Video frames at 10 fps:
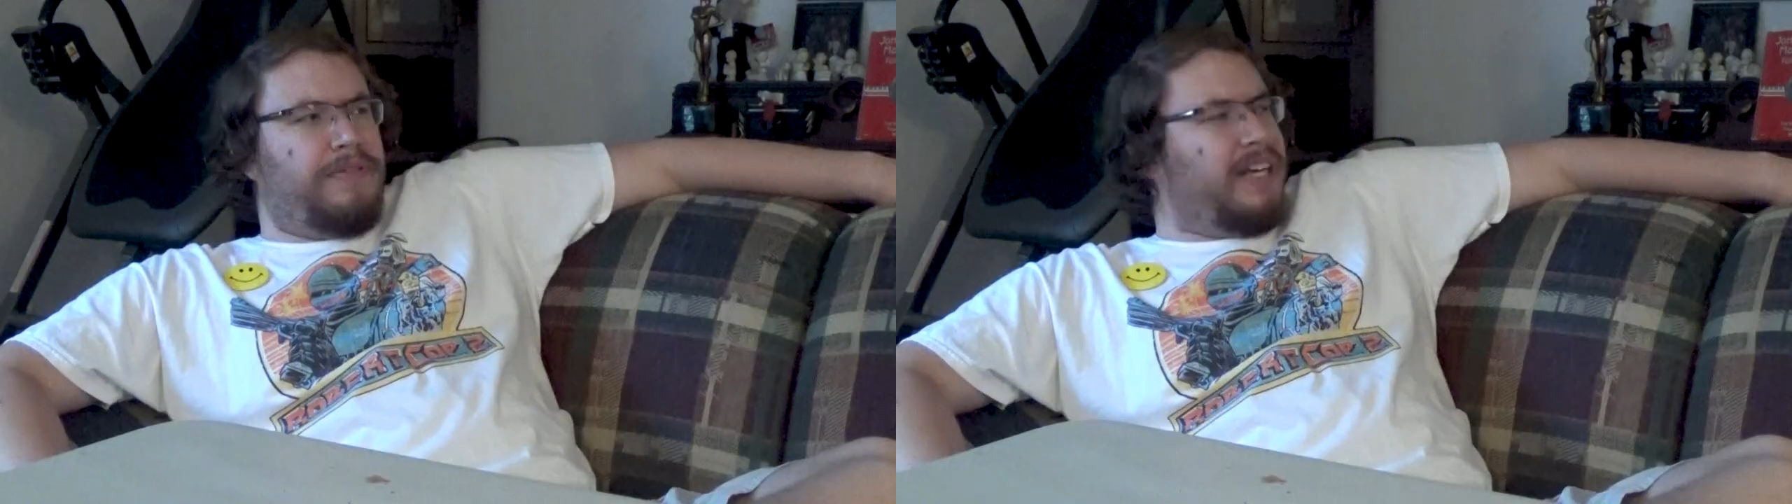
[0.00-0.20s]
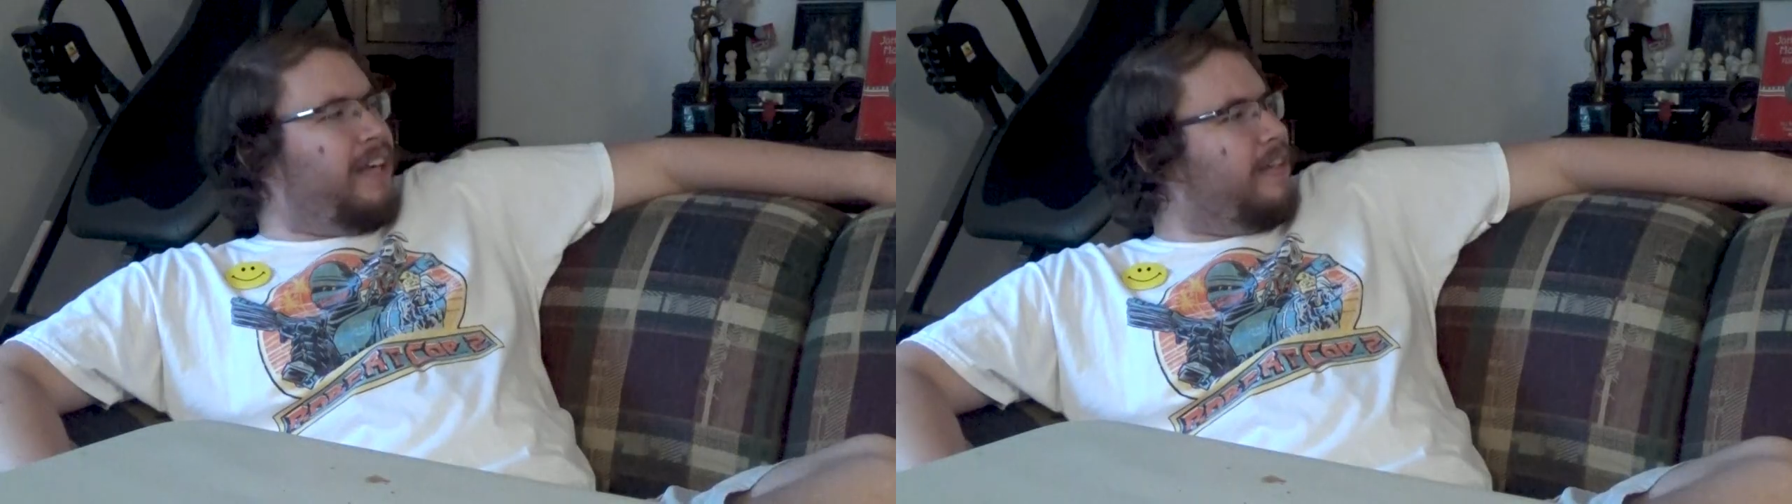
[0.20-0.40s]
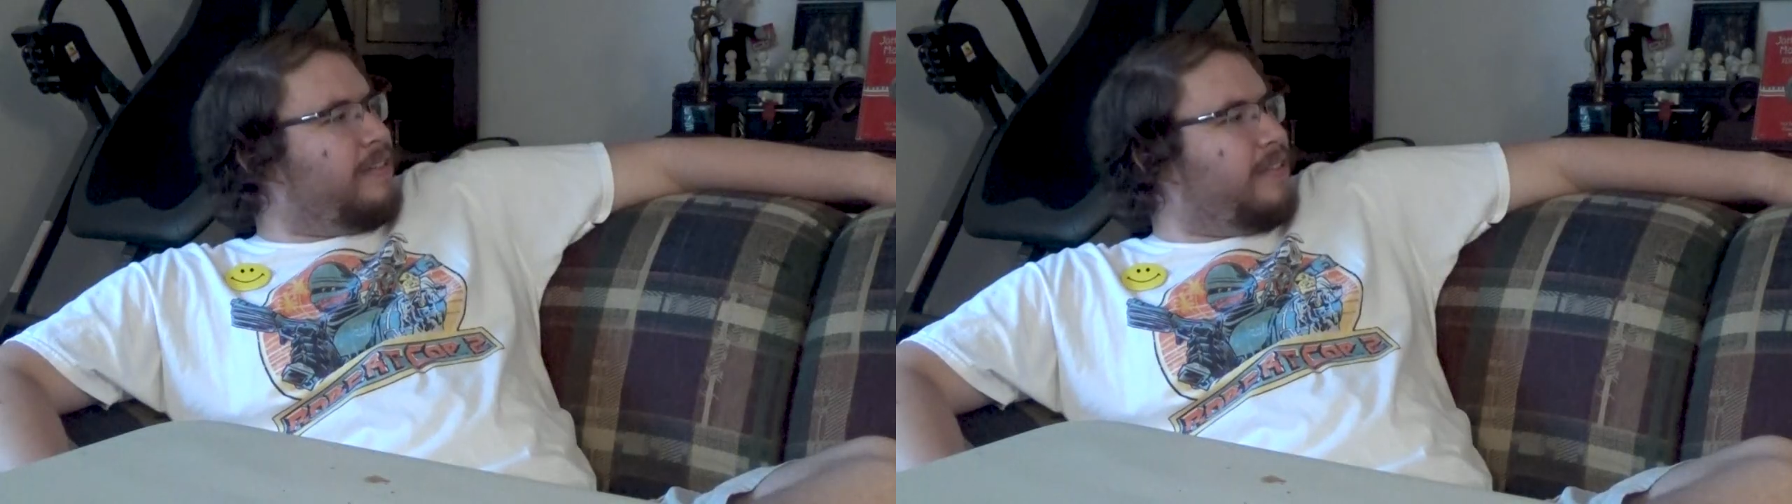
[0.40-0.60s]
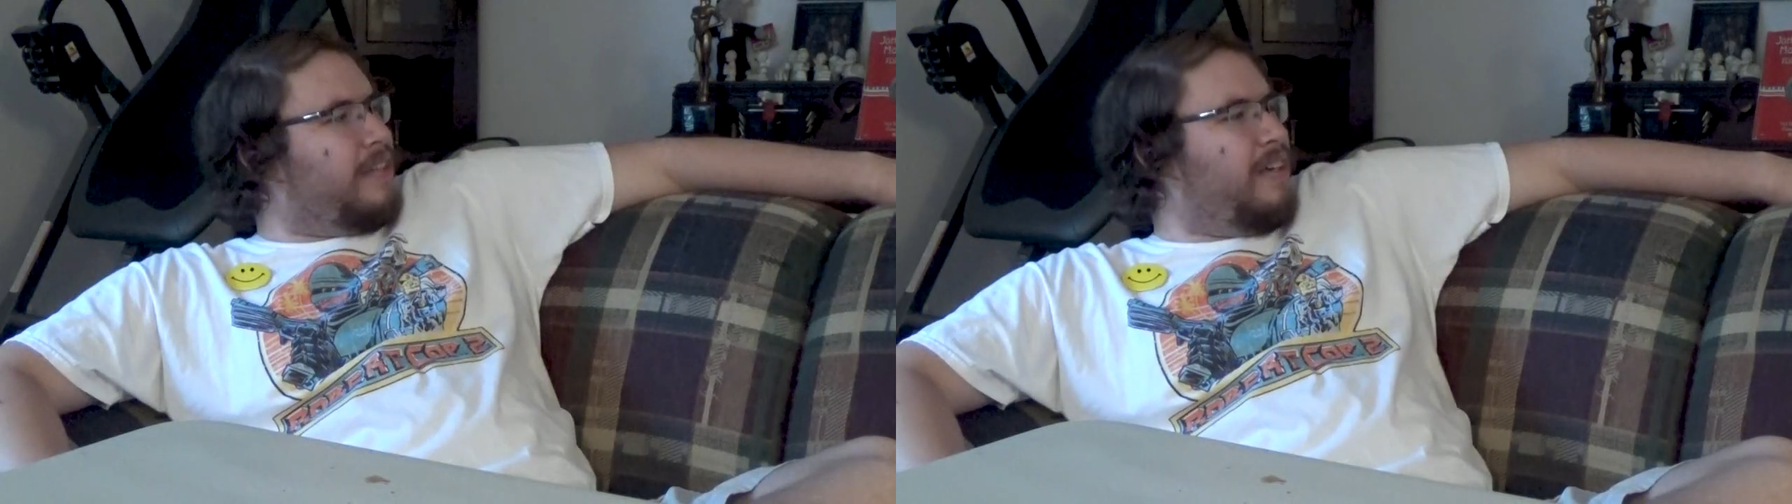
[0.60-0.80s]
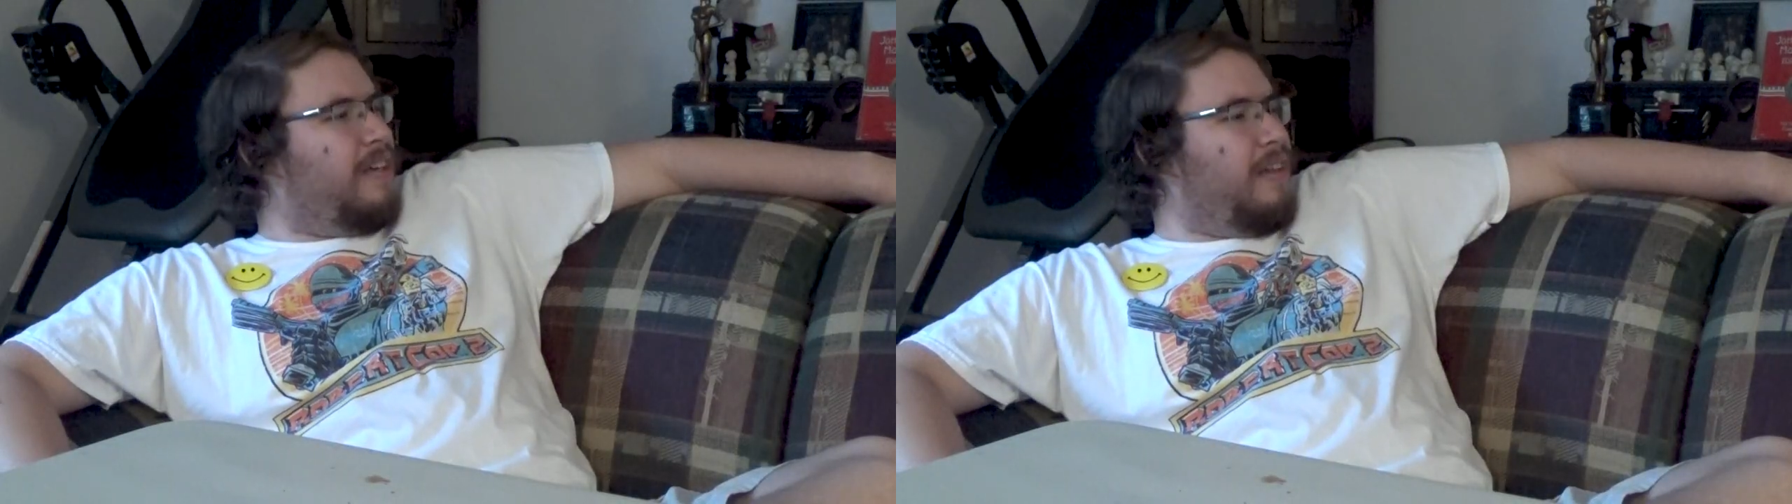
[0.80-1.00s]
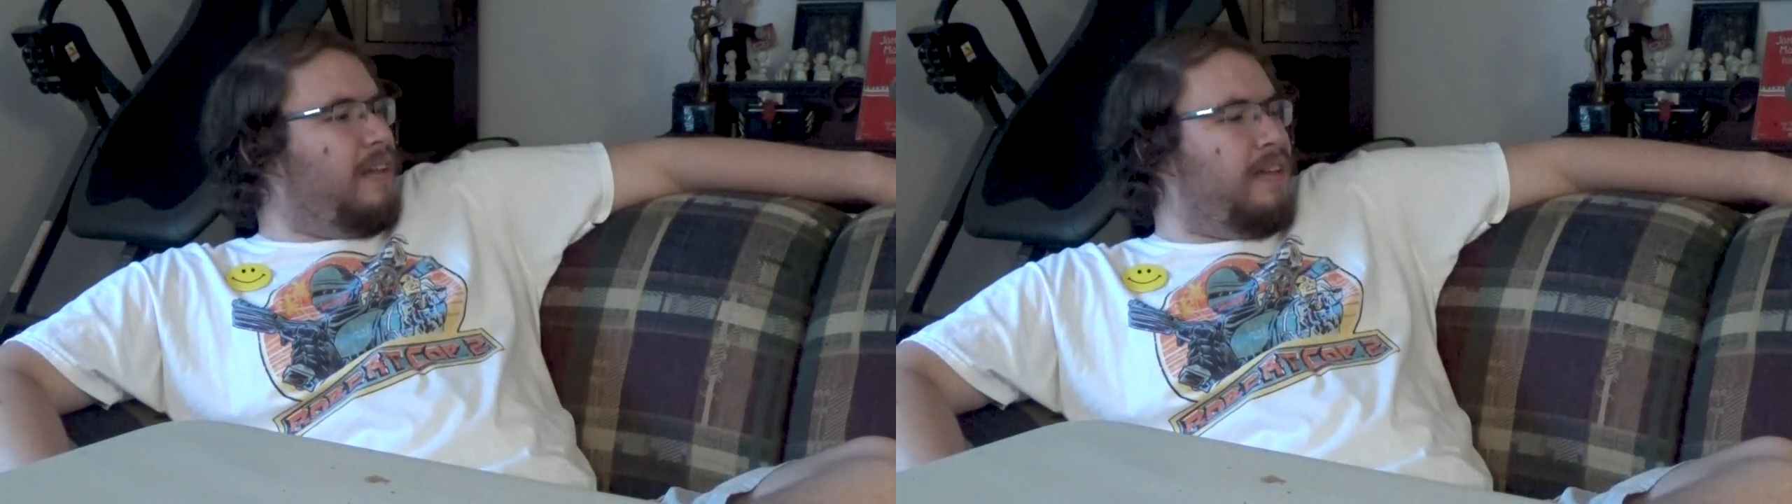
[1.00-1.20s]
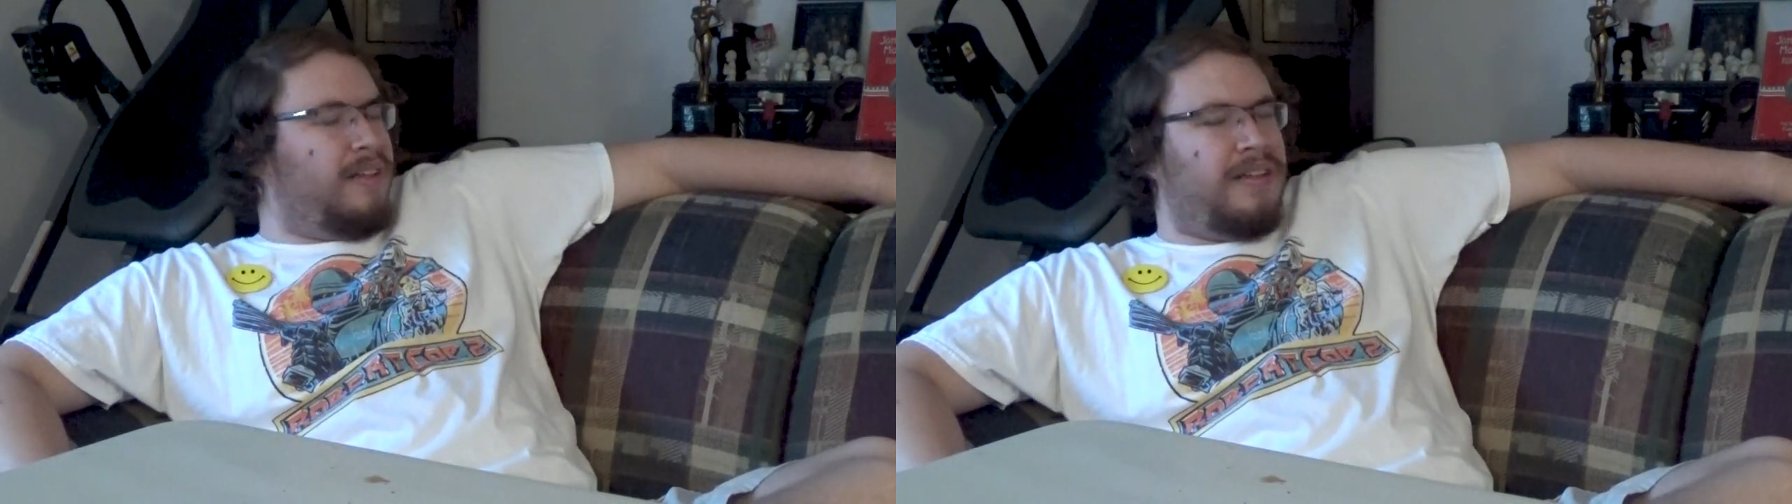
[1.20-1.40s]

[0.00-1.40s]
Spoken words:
Fucking still?